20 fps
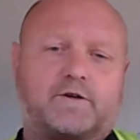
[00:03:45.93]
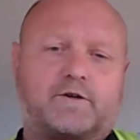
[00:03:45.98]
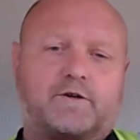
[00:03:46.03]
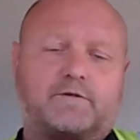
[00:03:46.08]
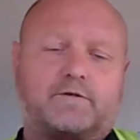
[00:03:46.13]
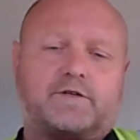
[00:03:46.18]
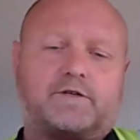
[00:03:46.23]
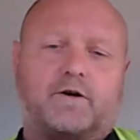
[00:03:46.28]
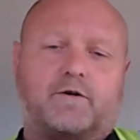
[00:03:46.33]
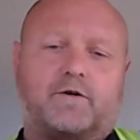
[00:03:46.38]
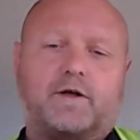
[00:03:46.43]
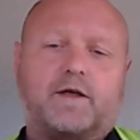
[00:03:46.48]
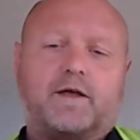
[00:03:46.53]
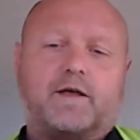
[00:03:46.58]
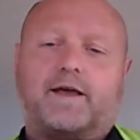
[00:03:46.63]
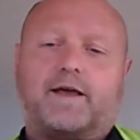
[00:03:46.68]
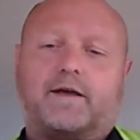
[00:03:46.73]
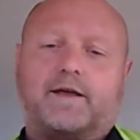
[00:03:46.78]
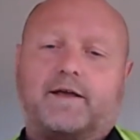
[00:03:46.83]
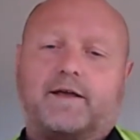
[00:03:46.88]
So
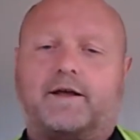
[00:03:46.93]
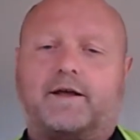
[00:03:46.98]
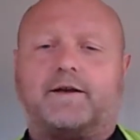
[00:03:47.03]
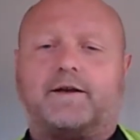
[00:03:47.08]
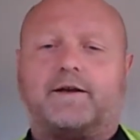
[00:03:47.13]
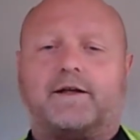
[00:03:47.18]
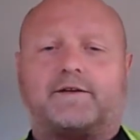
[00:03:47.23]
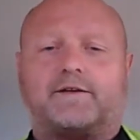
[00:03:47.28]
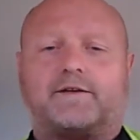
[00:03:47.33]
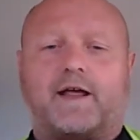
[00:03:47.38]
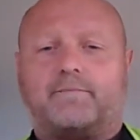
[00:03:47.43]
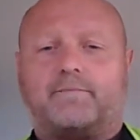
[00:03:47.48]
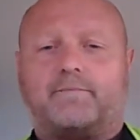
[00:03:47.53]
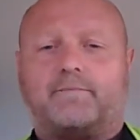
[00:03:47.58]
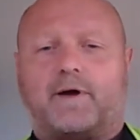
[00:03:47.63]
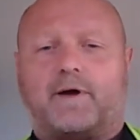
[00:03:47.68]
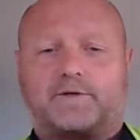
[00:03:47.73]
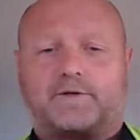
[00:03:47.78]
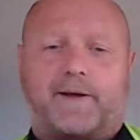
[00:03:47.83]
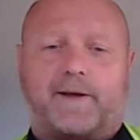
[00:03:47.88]
yeah,
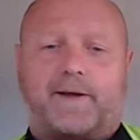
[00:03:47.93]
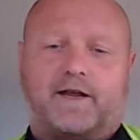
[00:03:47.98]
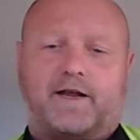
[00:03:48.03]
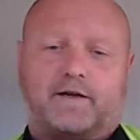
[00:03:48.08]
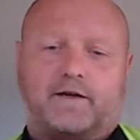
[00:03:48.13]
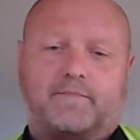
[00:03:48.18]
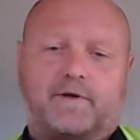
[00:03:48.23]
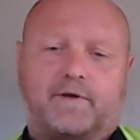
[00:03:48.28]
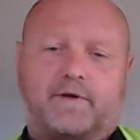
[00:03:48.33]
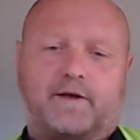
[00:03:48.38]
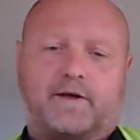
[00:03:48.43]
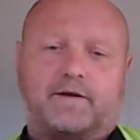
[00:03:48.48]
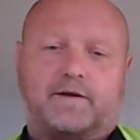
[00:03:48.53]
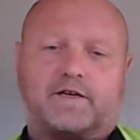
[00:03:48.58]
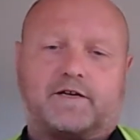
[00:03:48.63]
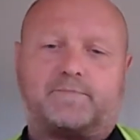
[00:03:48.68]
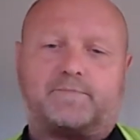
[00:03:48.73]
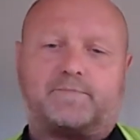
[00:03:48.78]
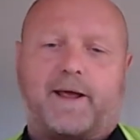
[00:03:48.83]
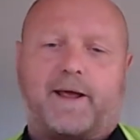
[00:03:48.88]
England, Denmark,
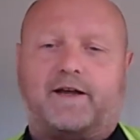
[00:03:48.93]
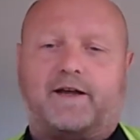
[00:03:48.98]
Spain.